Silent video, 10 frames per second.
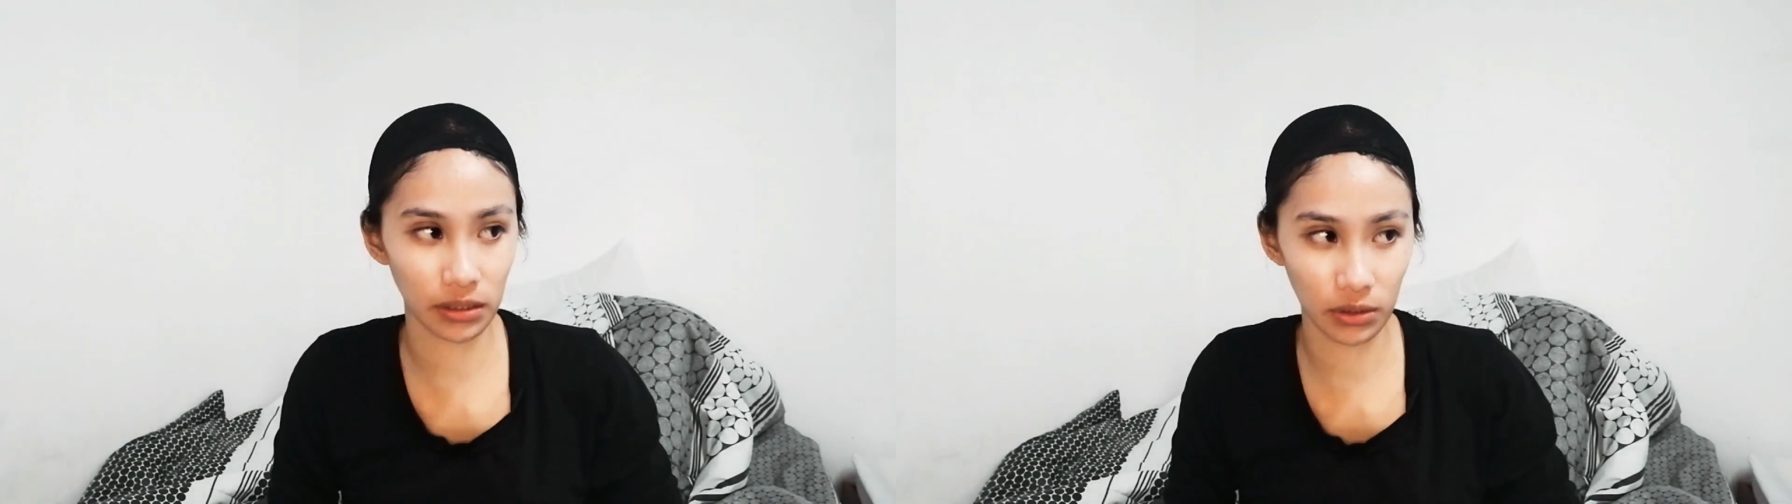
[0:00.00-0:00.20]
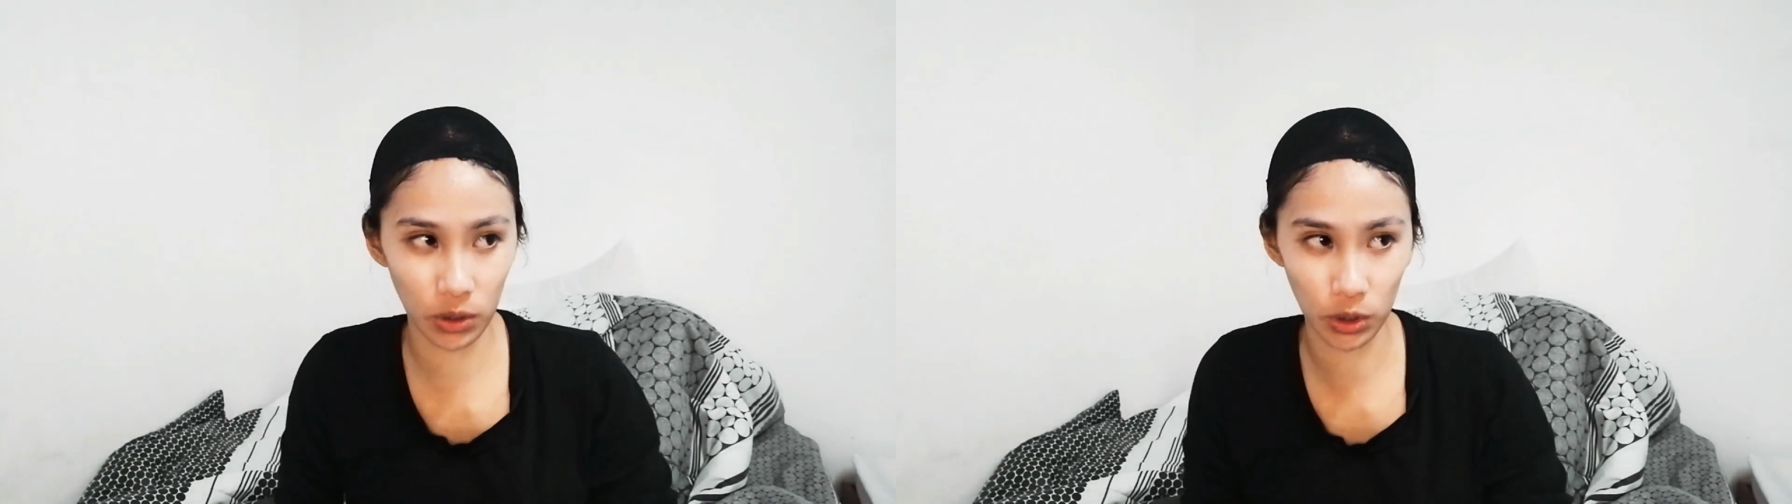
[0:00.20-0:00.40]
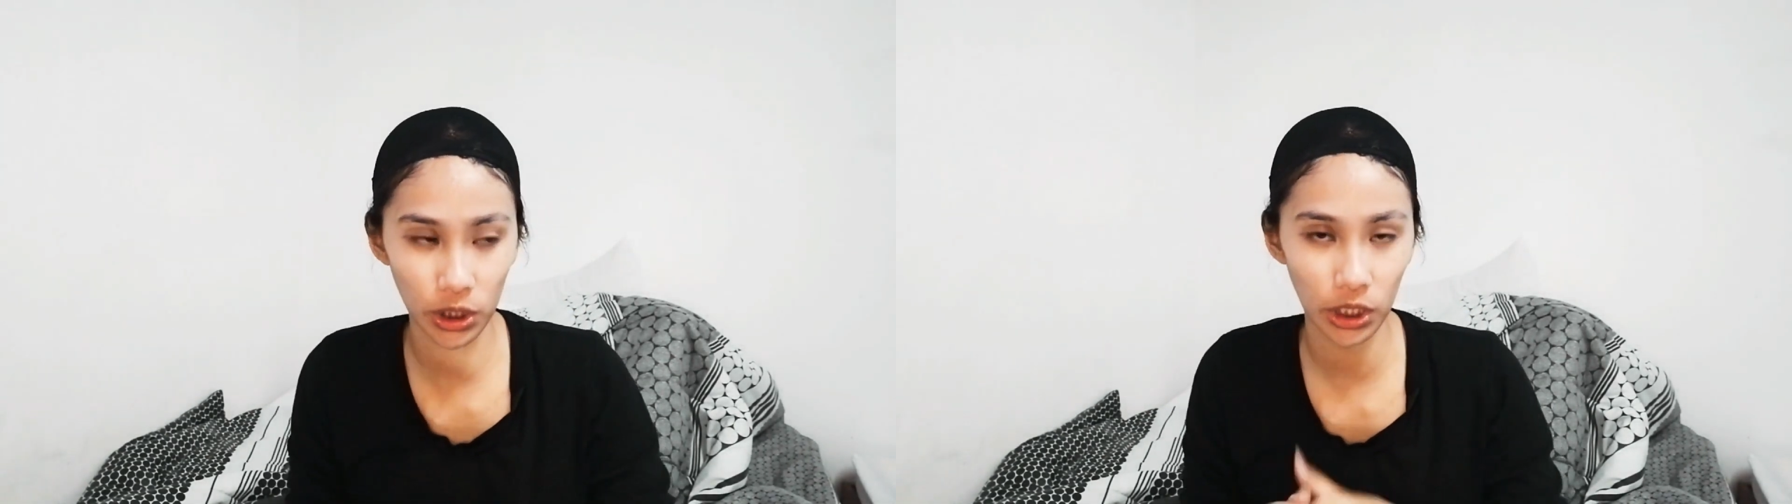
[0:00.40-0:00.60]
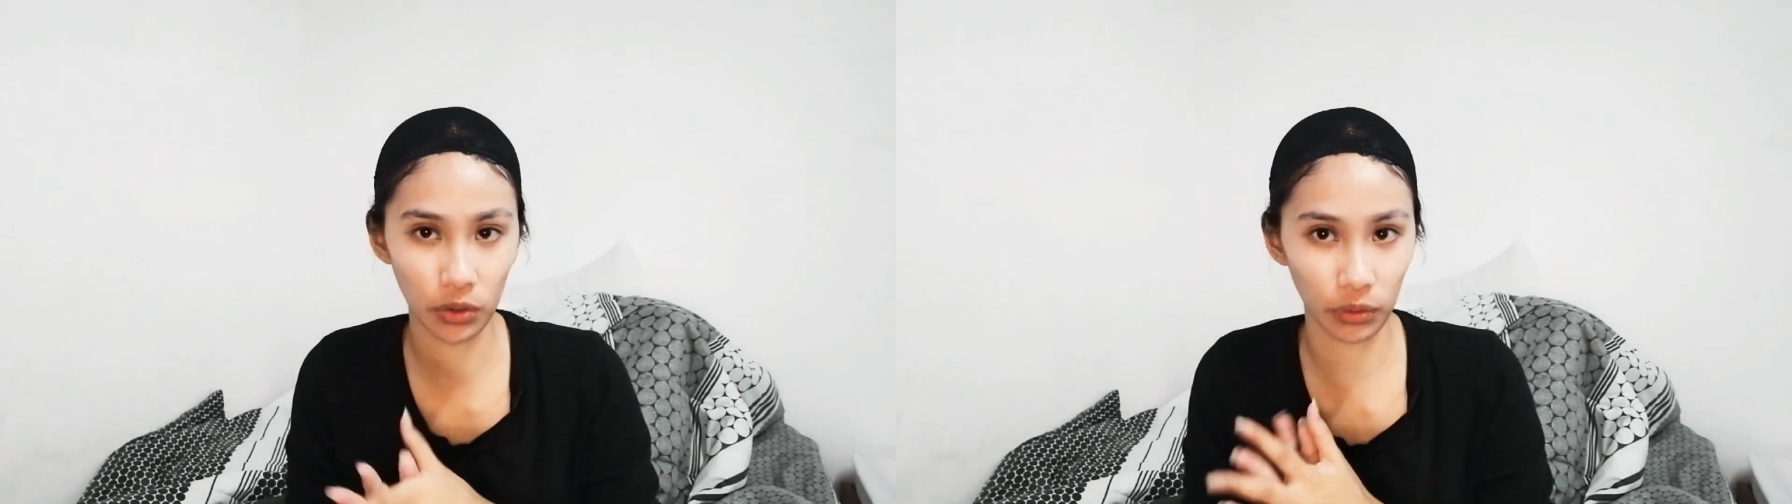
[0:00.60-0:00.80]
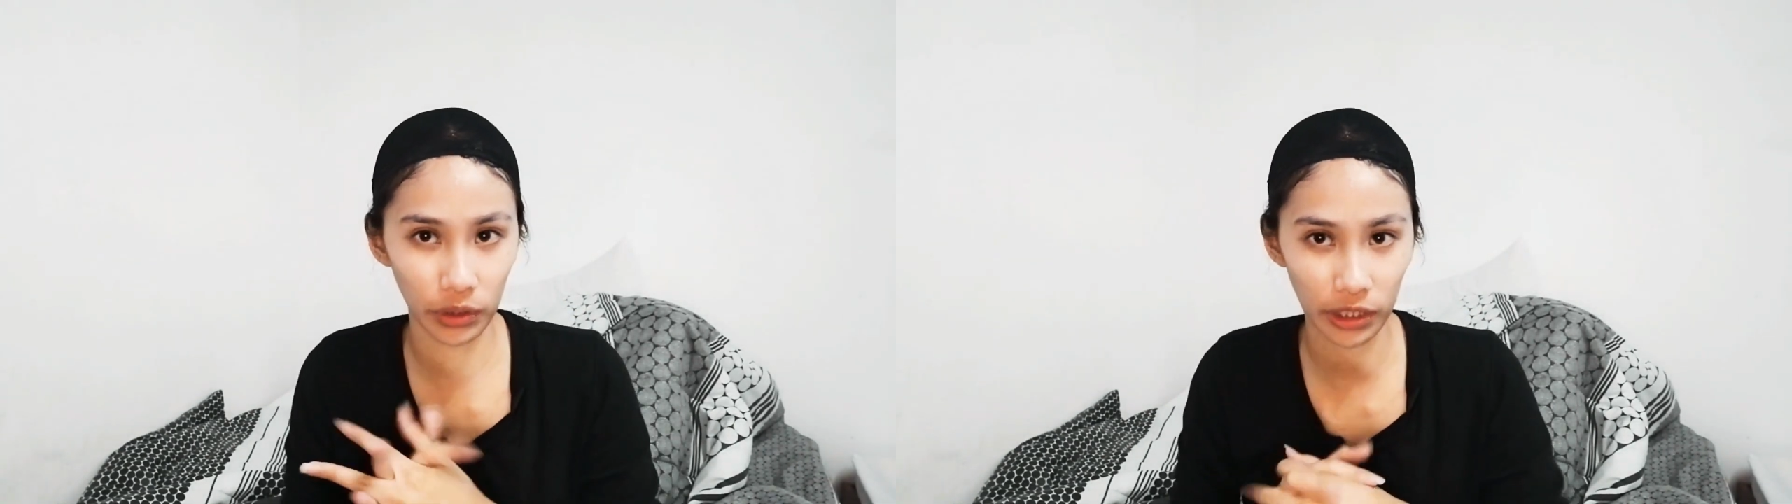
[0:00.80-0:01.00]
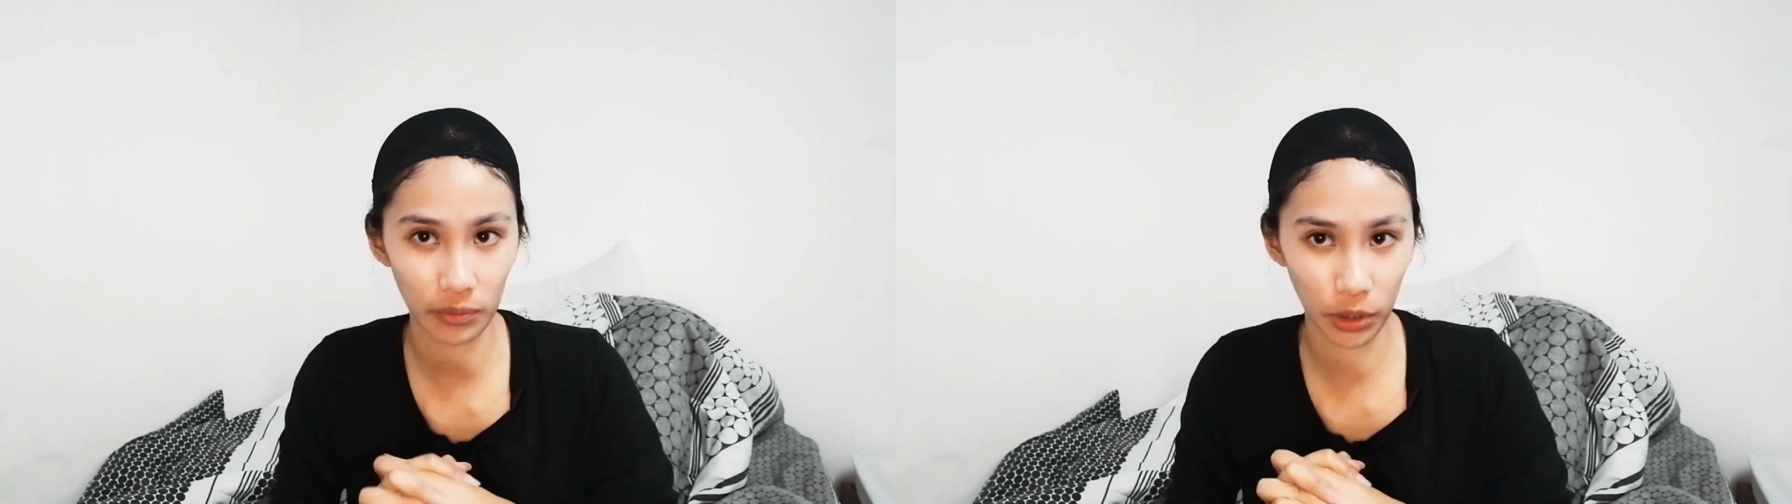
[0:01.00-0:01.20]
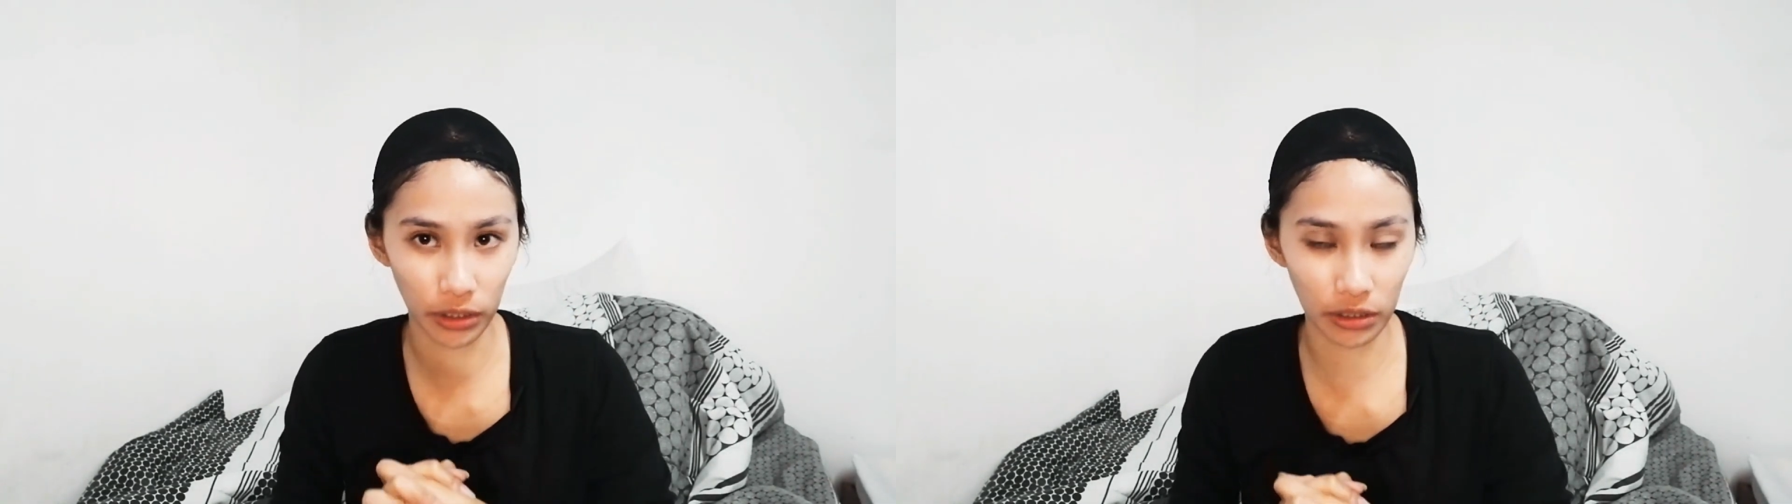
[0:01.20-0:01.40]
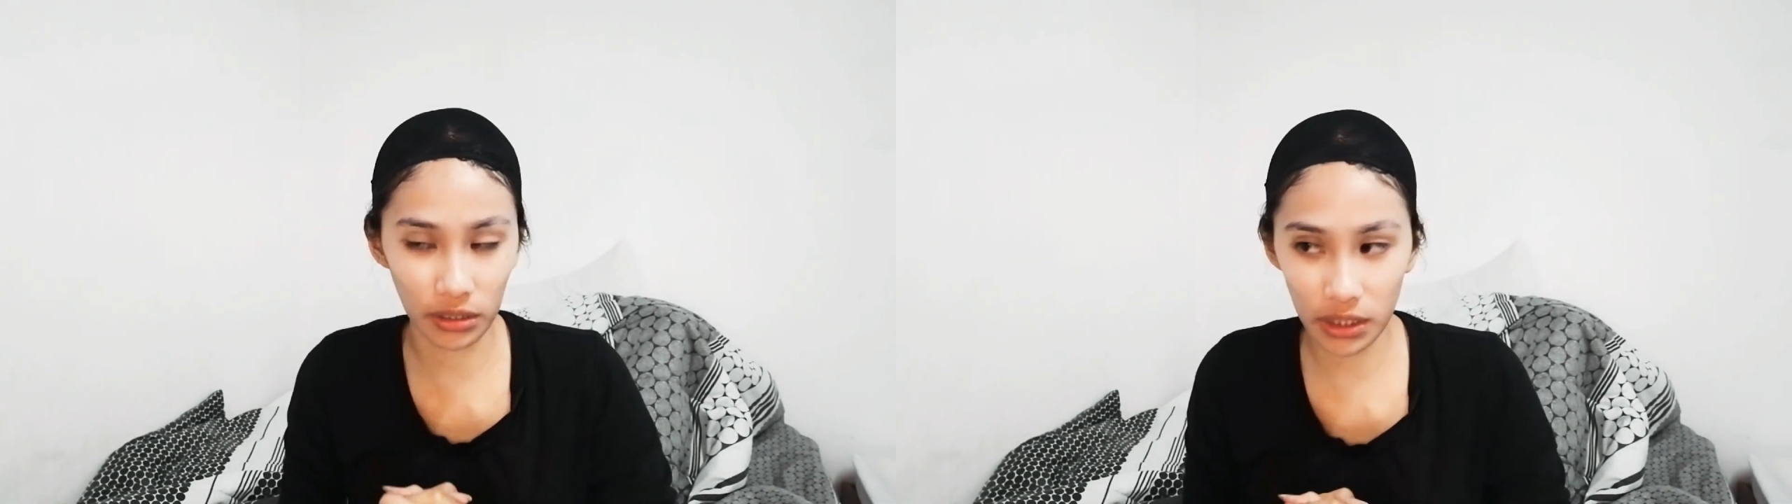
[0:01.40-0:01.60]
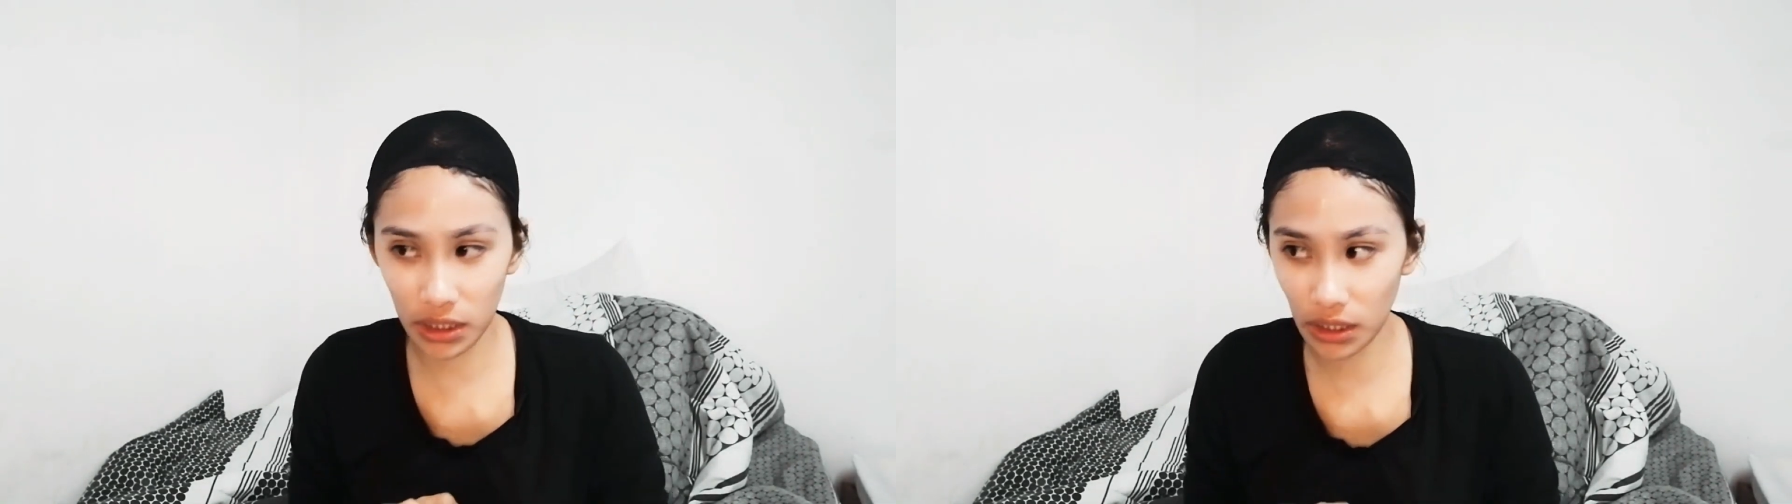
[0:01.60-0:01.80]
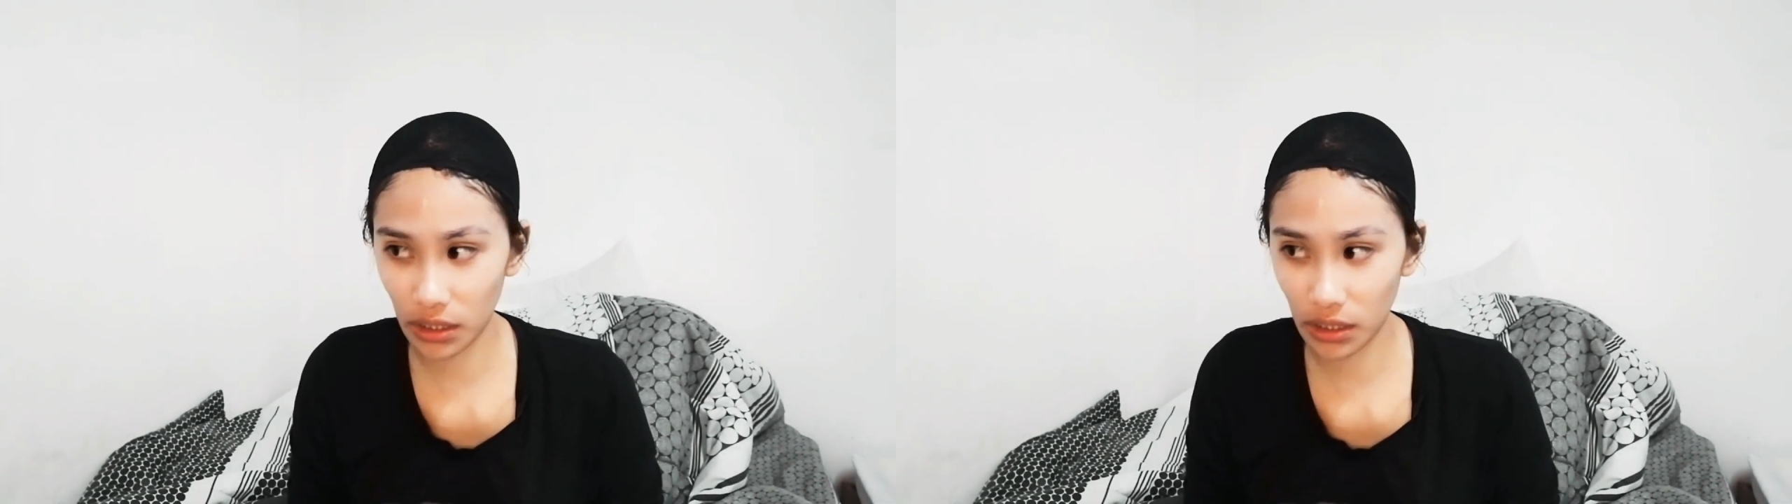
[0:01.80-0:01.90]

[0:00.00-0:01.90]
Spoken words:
you using Korean products